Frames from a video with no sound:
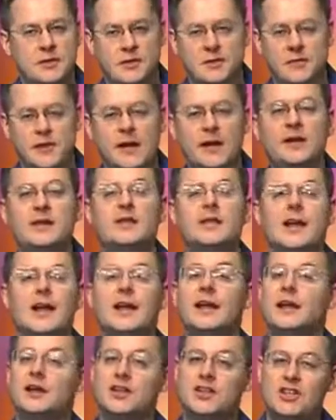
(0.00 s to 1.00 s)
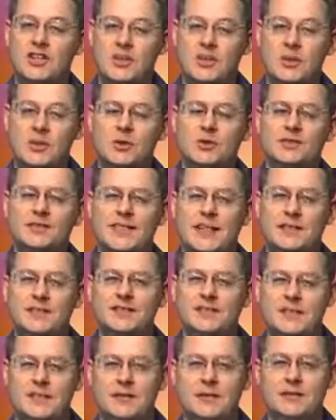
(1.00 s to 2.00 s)
You can find it online at Q
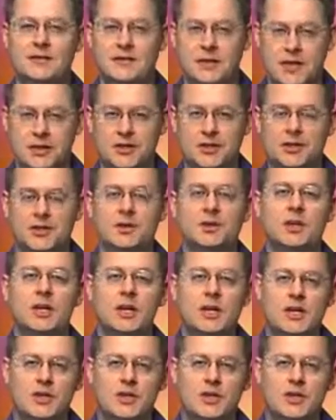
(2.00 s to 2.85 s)
tafsir, the letter Q,